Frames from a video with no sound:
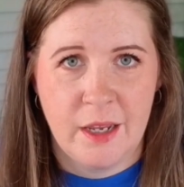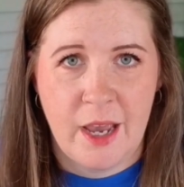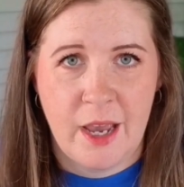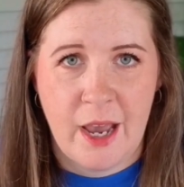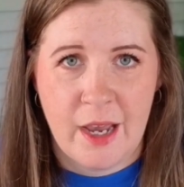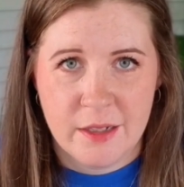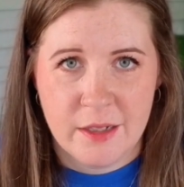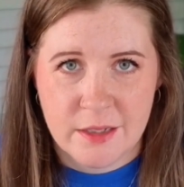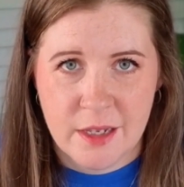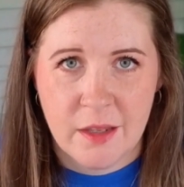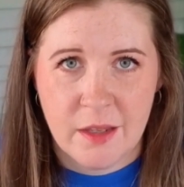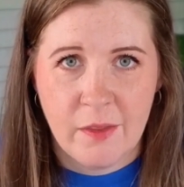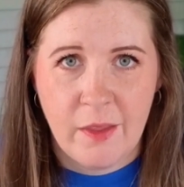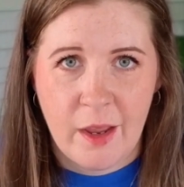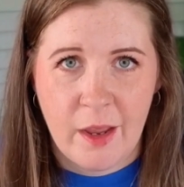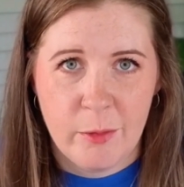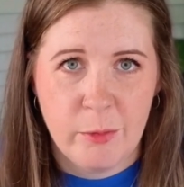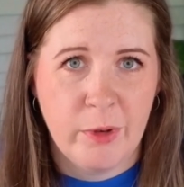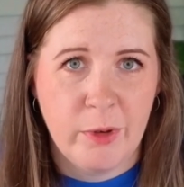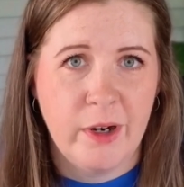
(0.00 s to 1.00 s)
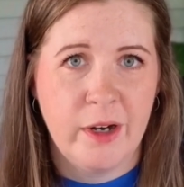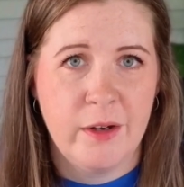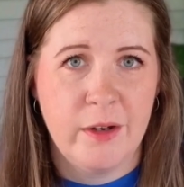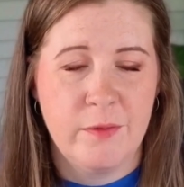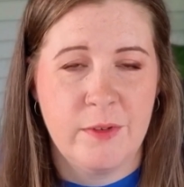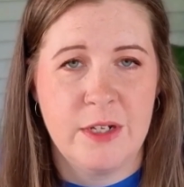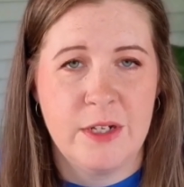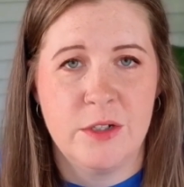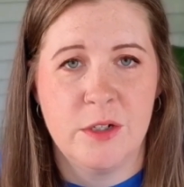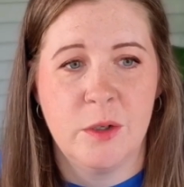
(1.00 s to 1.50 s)
asset library
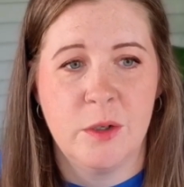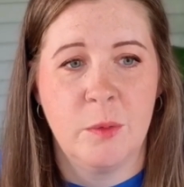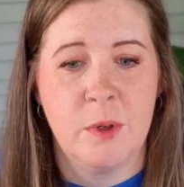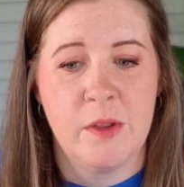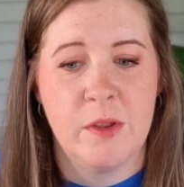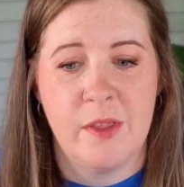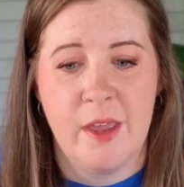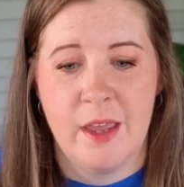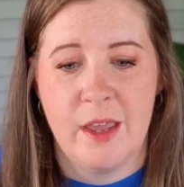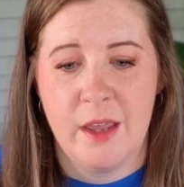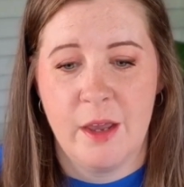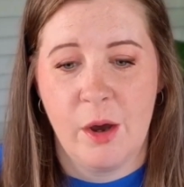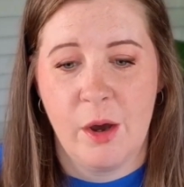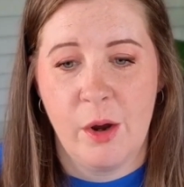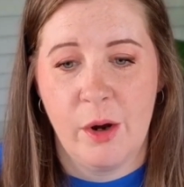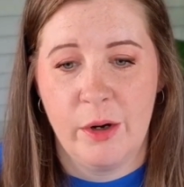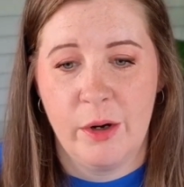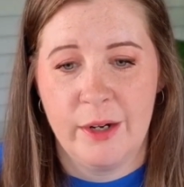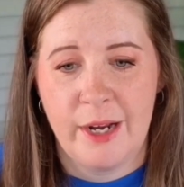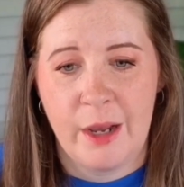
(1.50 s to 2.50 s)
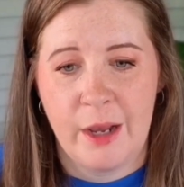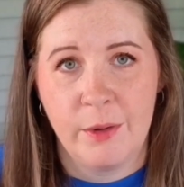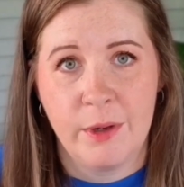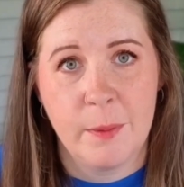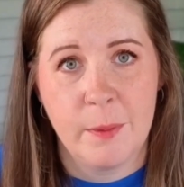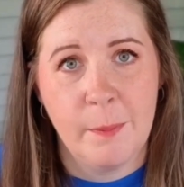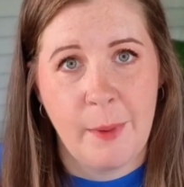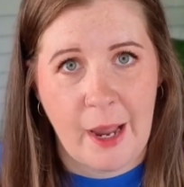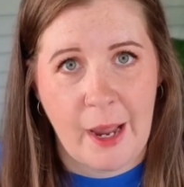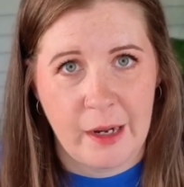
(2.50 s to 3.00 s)
feature where they are now
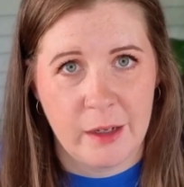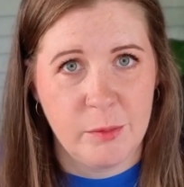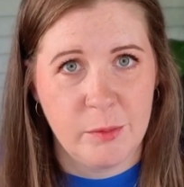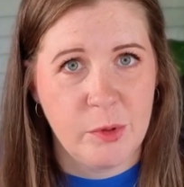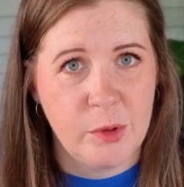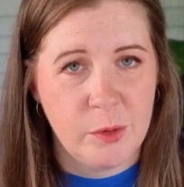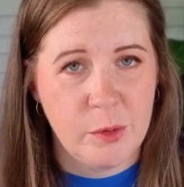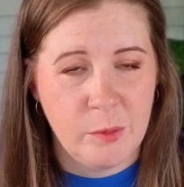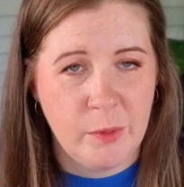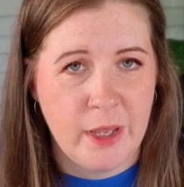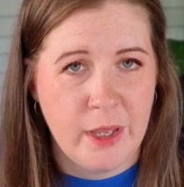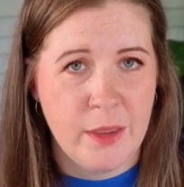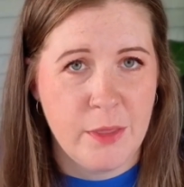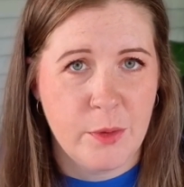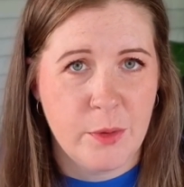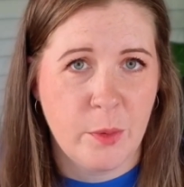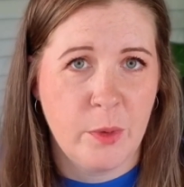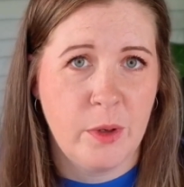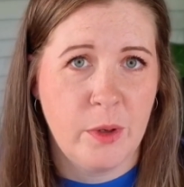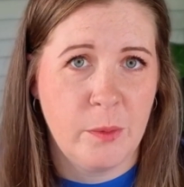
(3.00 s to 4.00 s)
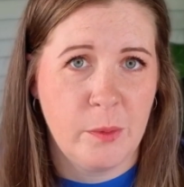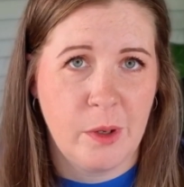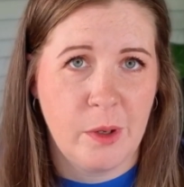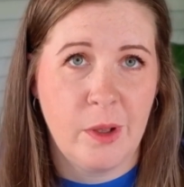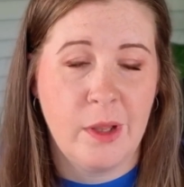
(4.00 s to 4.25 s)
compatible with or